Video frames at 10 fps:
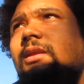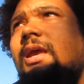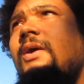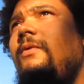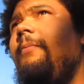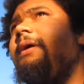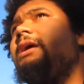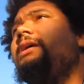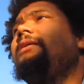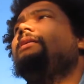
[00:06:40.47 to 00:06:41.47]
It would
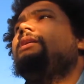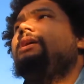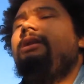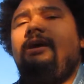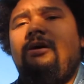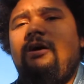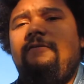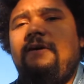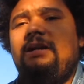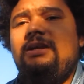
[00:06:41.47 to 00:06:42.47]
be the
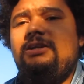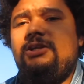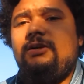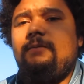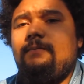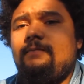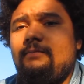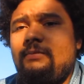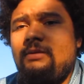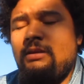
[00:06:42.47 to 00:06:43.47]
RFID chip
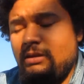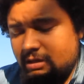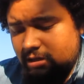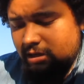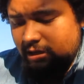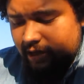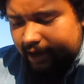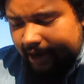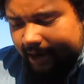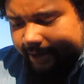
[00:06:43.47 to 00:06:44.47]

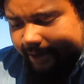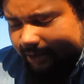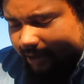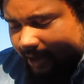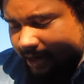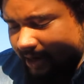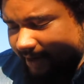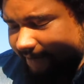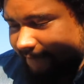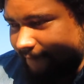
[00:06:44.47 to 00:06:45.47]
has
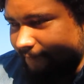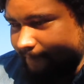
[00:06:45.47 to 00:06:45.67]
enough,